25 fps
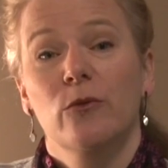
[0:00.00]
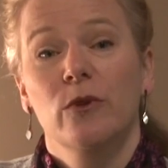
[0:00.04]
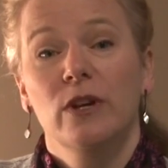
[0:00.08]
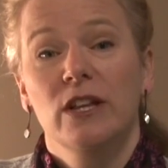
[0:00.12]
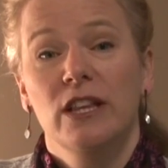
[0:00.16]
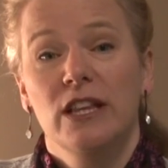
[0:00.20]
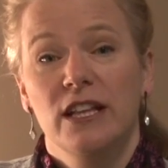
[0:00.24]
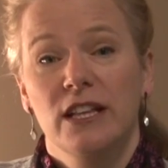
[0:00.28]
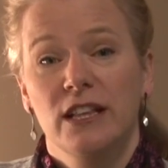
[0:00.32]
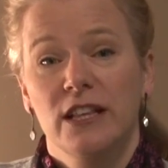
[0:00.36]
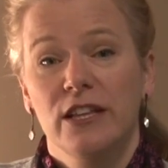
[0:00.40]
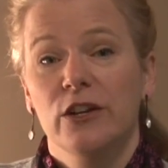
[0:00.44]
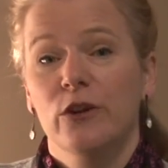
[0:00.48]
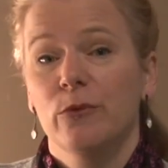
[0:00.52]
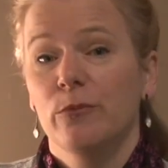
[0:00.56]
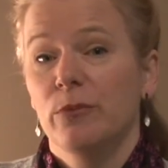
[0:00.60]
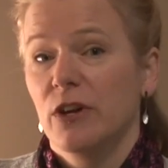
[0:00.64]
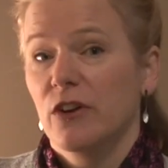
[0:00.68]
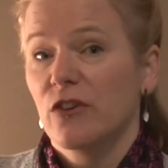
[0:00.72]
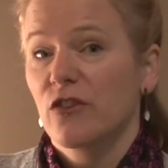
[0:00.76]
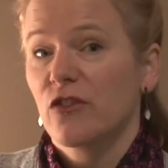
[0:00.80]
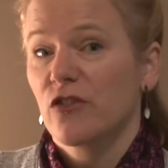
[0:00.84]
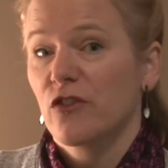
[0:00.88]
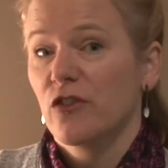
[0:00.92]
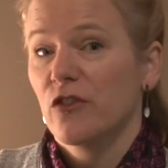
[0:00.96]
a really clear
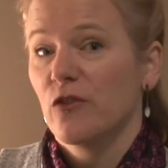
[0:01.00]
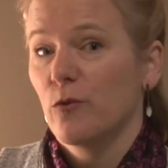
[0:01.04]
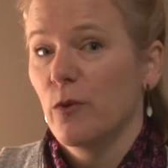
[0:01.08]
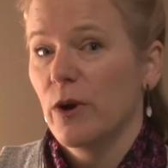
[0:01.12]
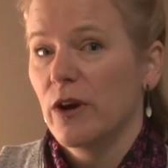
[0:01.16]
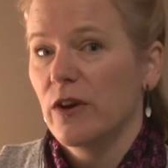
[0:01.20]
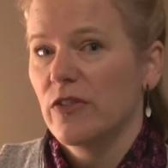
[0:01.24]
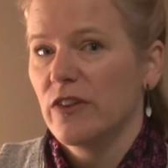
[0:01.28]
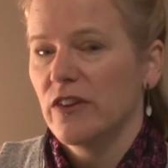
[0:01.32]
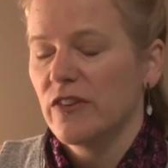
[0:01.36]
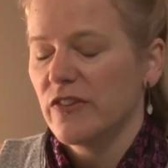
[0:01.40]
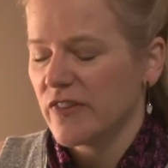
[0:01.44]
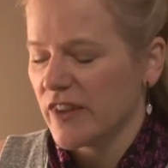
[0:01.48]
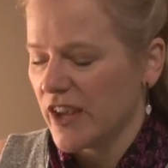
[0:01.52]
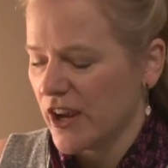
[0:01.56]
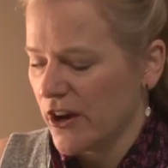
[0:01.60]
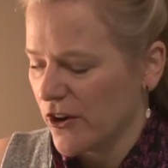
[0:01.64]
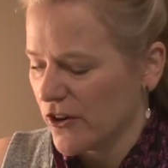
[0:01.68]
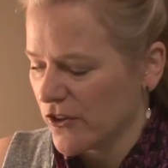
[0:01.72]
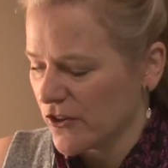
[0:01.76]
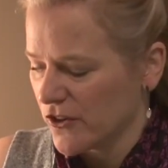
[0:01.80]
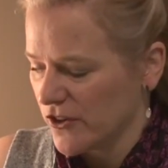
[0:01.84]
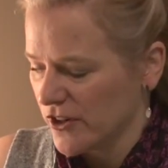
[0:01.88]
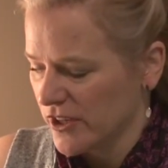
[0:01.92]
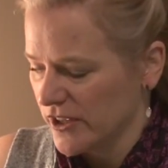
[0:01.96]
picture of where this
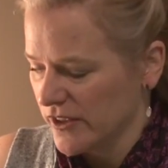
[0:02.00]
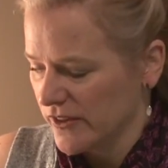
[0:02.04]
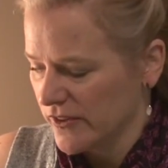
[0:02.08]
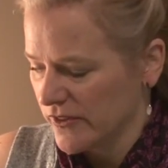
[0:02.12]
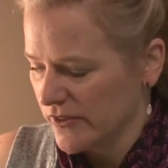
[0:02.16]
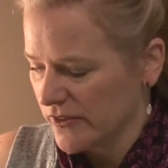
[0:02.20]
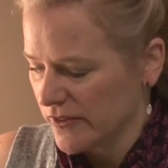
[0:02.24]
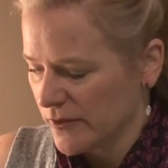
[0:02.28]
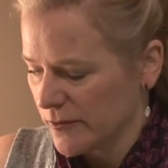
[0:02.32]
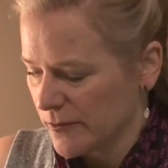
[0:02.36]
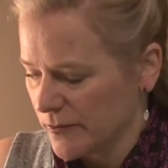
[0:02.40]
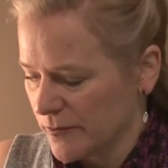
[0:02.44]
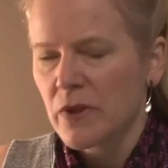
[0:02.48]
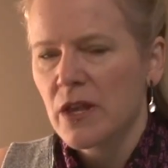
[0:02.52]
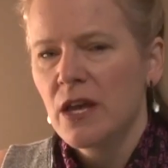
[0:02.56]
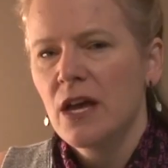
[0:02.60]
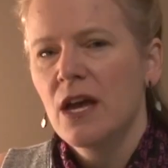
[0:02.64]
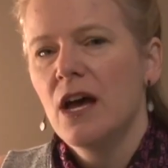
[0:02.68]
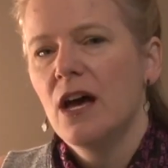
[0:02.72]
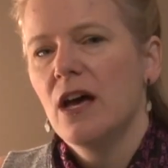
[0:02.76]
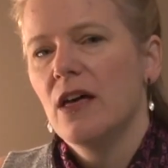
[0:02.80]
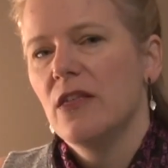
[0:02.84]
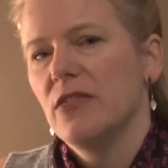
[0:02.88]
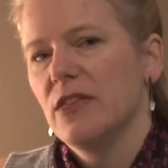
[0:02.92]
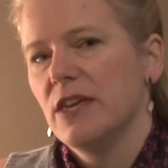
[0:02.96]
character is.
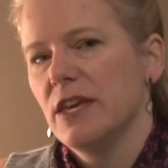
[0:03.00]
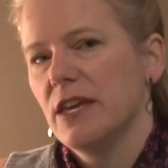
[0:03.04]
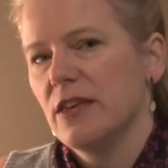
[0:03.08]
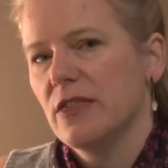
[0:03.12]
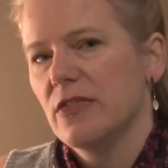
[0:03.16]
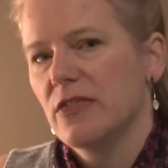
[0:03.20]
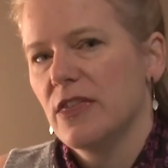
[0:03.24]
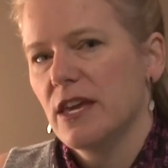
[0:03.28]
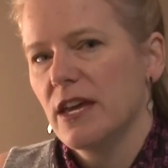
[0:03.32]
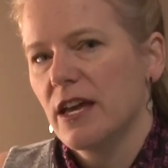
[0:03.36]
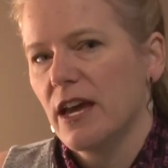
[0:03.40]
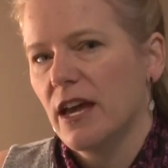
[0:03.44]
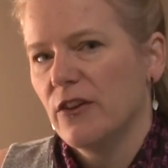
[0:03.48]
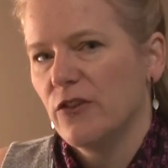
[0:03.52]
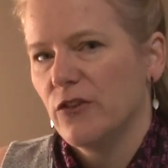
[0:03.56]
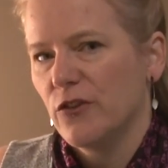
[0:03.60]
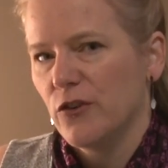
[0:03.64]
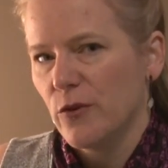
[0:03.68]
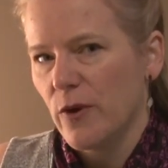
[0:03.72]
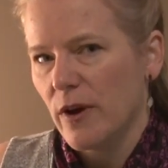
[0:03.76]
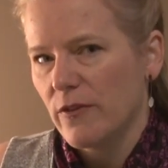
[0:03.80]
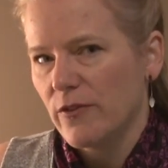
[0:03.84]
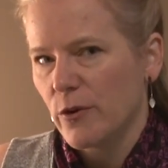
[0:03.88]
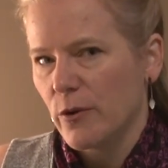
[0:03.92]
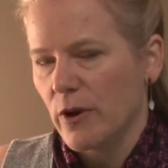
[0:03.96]
The thing I
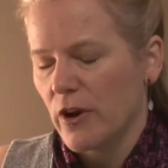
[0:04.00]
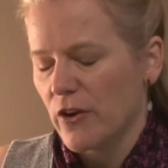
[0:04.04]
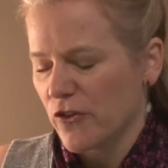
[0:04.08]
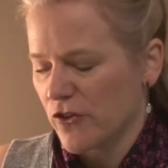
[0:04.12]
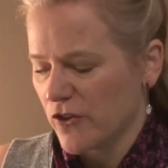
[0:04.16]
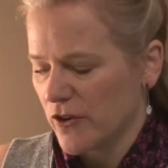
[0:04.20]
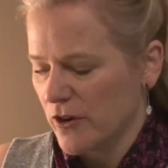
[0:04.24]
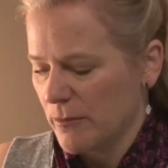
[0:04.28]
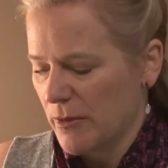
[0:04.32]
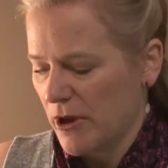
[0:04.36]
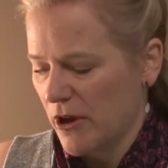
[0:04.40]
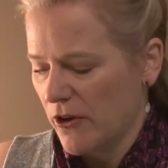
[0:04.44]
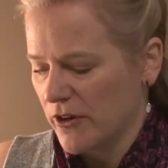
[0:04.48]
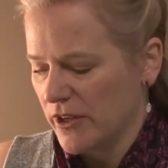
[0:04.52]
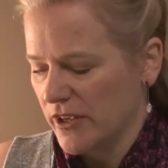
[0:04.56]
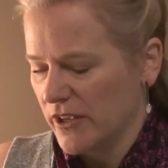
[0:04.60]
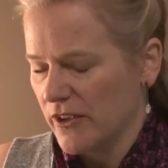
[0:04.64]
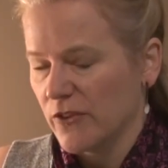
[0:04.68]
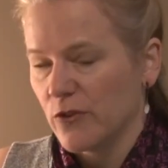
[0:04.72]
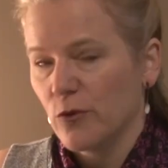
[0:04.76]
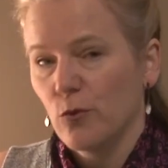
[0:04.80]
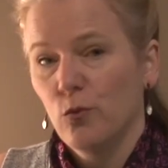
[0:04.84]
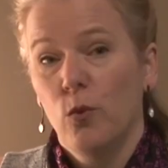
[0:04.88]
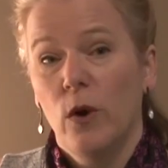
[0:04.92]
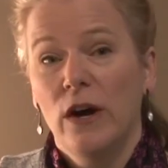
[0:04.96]
do have a question about
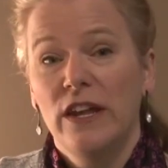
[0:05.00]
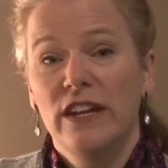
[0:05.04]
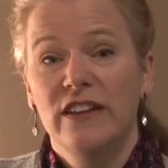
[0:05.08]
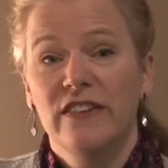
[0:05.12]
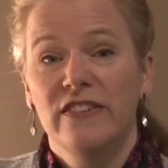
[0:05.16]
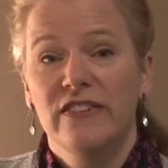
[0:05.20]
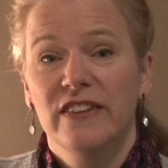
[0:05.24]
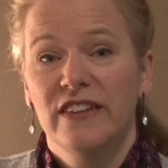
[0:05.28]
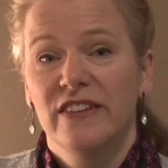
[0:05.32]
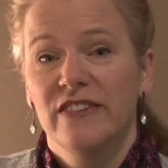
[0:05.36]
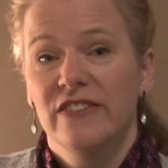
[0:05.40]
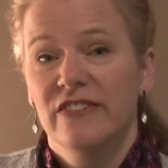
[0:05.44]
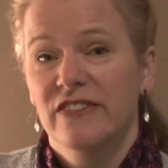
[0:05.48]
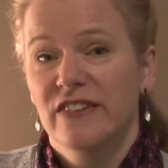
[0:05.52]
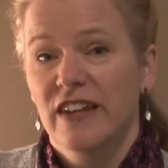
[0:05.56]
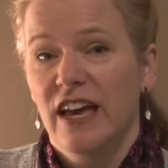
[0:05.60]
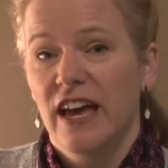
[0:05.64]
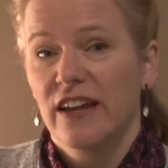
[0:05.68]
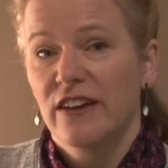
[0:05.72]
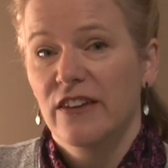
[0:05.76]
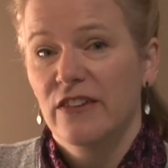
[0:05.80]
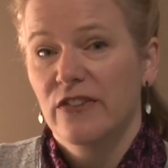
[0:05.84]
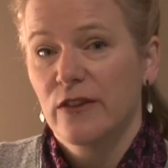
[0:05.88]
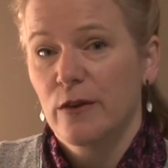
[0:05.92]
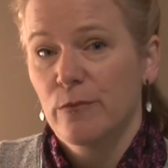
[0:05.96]
is what is his
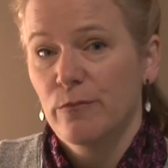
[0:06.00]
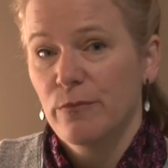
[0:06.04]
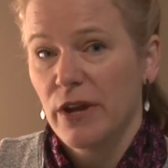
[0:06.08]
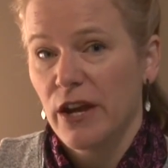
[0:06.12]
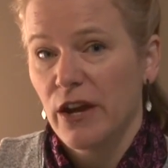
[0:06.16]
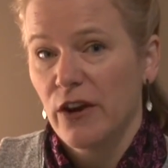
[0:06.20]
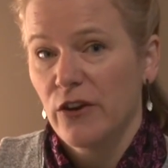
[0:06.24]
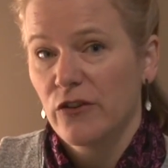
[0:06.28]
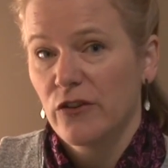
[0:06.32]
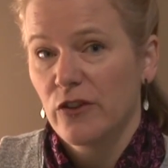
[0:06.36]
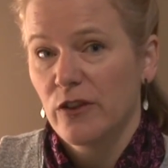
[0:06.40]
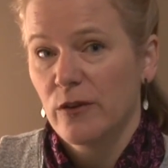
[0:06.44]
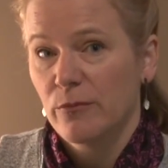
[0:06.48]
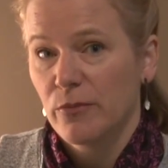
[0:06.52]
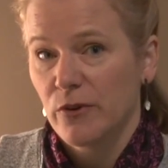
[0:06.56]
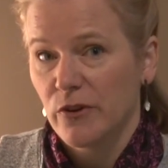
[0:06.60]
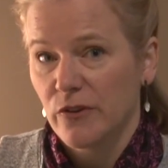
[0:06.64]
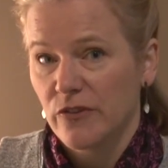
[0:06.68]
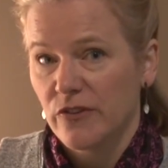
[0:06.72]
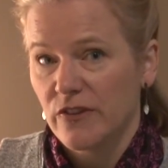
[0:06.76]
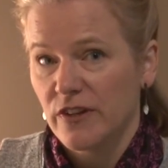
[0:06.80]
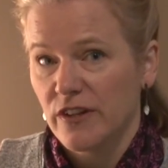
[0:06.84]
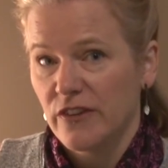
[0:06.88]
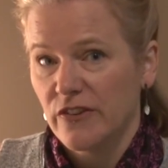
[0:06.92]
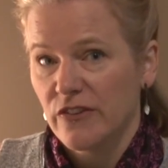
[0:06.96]
status compared to the
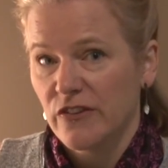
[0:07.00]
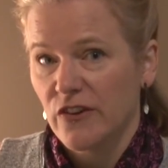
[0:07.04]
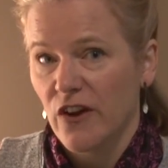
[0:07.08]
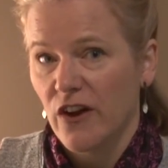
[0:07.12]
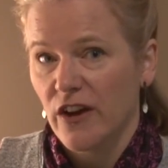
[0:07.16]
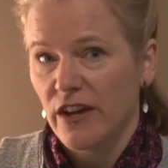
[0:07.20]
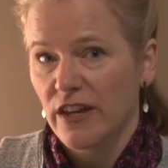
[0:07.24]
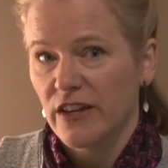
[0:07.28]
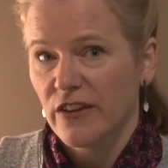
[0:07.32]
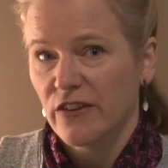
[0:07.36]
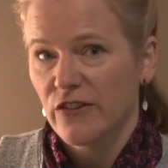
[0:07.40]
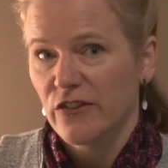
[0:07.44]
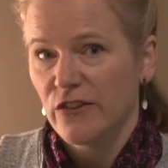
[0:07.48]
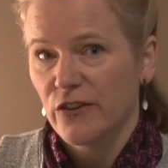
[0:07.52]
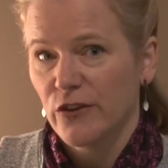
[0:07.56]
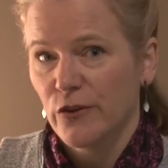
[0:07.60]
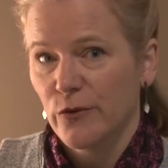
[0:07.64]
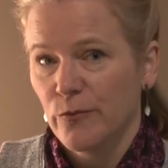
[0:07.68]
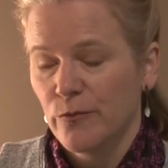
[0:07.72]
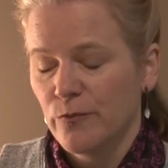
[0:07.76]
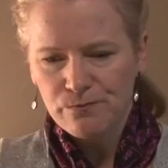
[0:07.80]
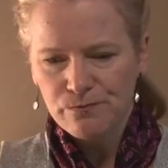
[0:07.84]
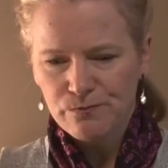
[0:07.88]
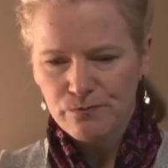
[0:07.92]
person he's talking to?